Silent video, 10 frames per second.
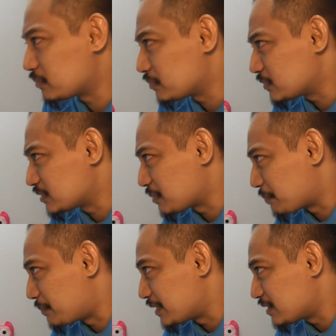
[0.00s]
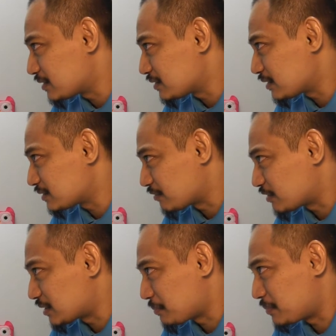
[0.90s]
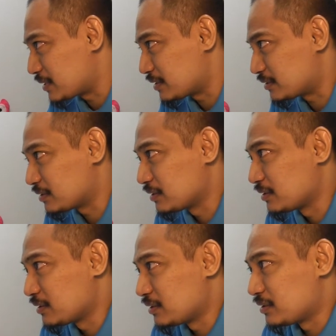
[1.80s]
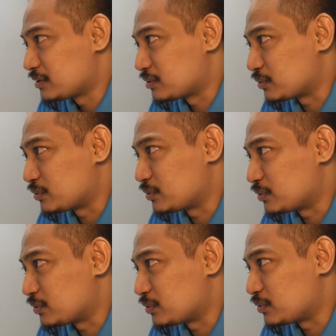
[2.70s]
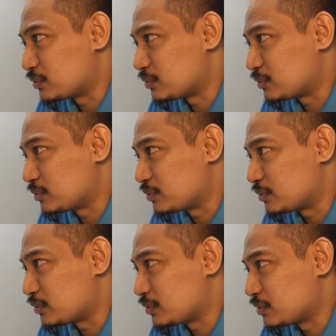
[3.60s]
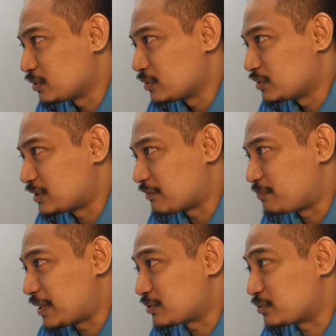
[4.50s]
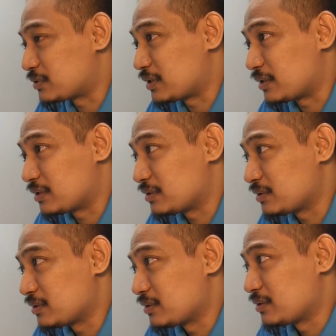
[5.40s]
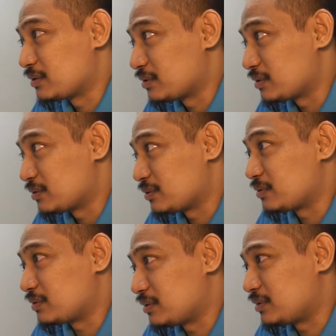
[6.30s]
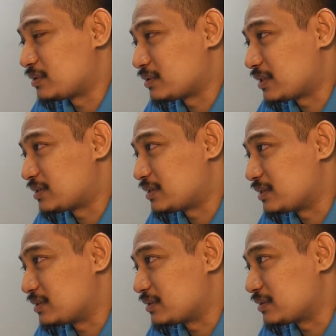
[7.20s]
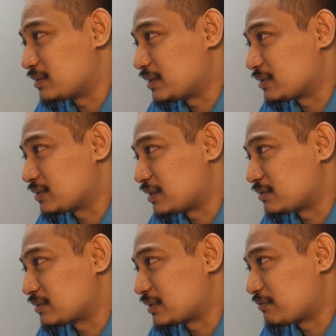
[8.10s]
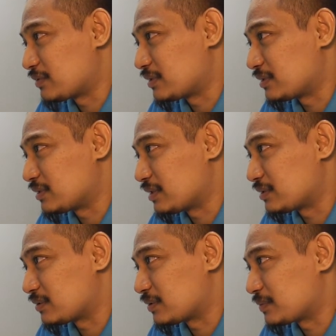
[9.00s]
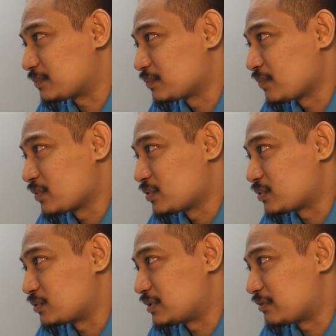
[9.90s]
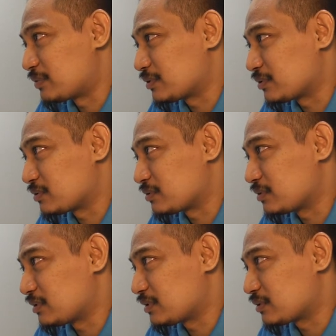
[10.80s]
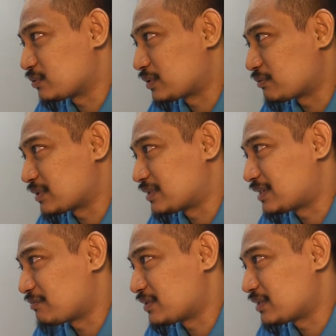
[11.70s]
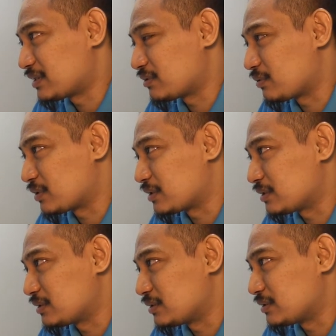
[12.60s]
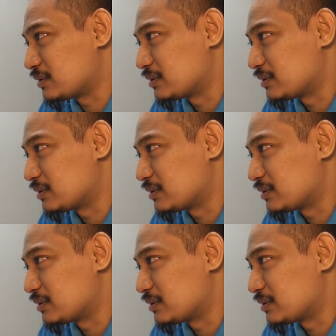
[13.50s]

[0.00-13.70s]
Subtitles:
Is it billion there? 70 billion. So Jeff Bezos there is racing, right? 70, etc. So Jeff Bezos 2017 already